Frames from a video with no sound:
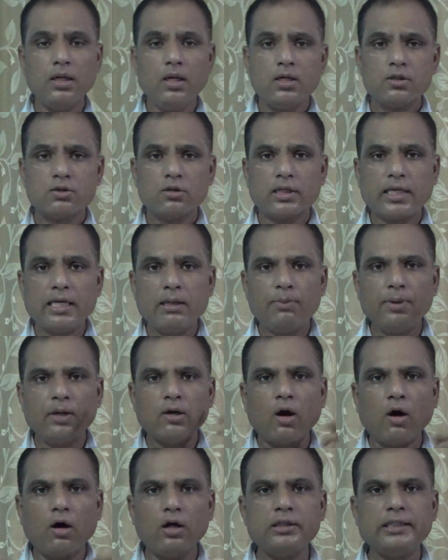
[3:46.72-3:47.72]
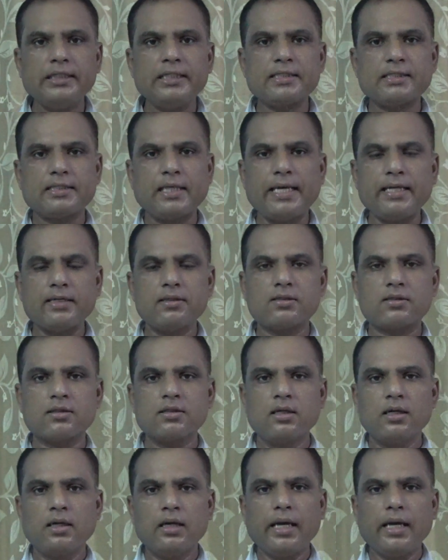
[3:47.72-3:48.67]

So keeping all these things